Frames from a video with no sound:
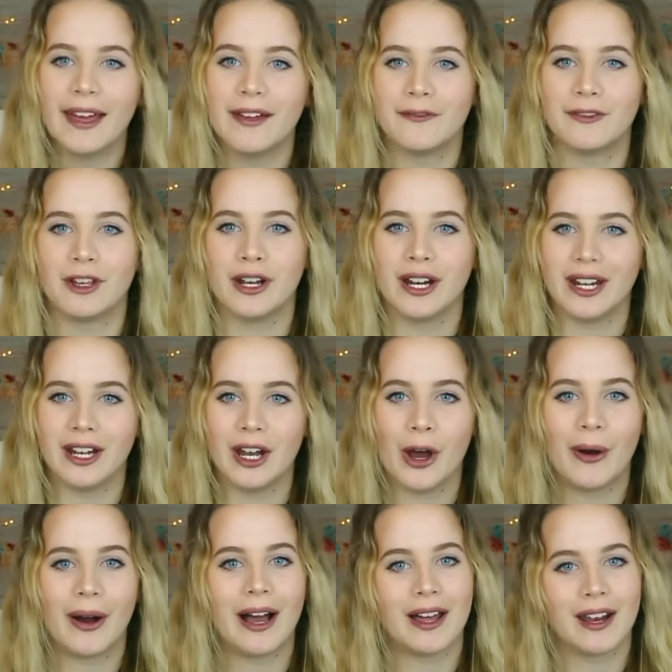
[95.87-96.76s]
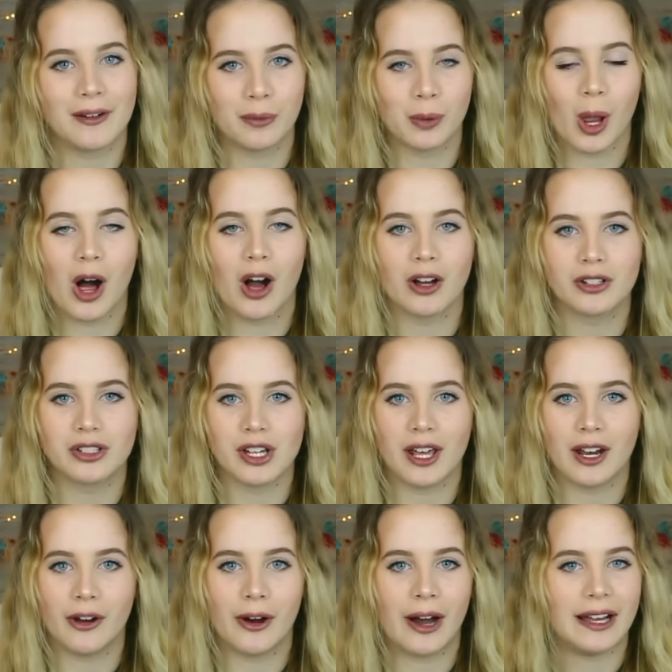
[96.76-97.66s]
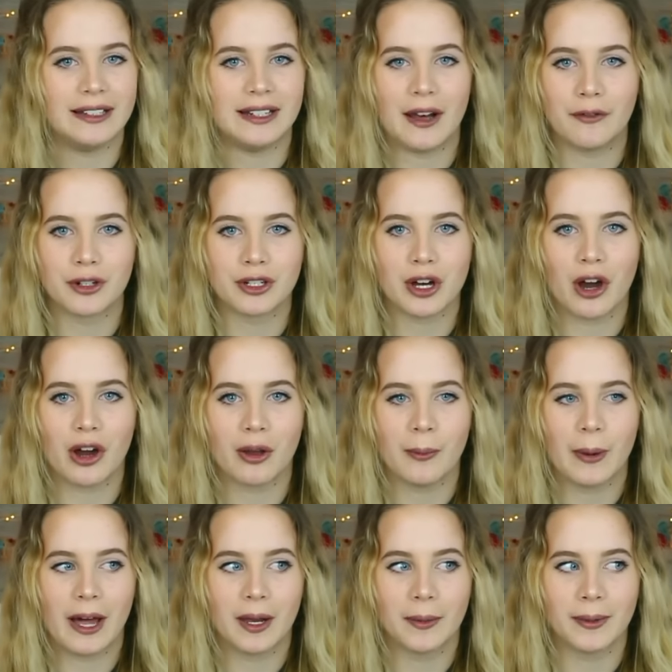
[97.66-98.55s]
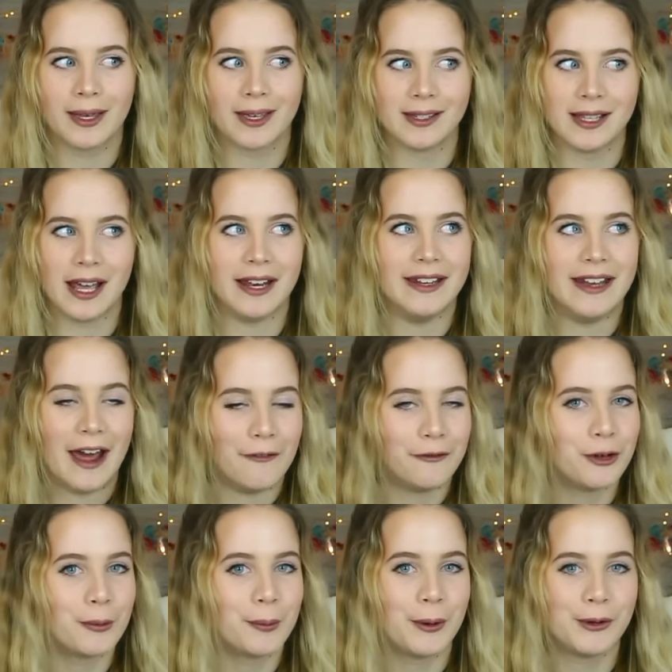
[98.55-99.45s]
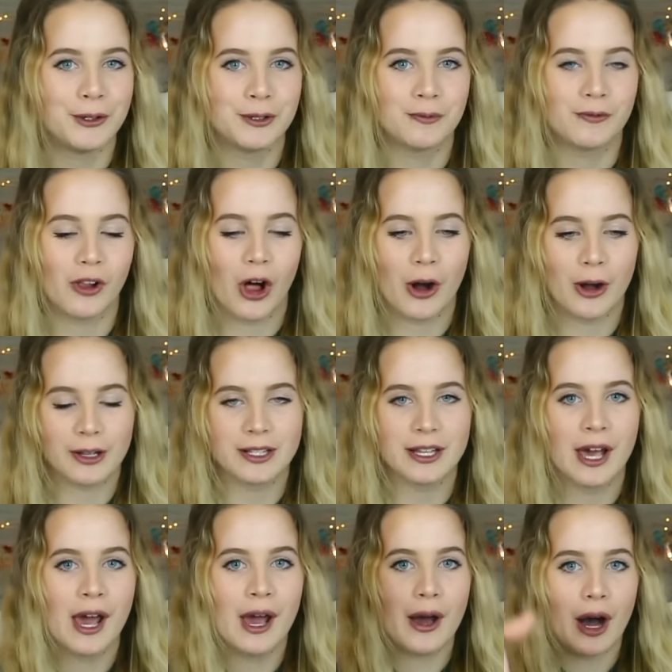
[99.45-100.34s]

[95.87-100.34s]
If you didn't know I had a vlog channel, I never talk about it because I never post vlogs.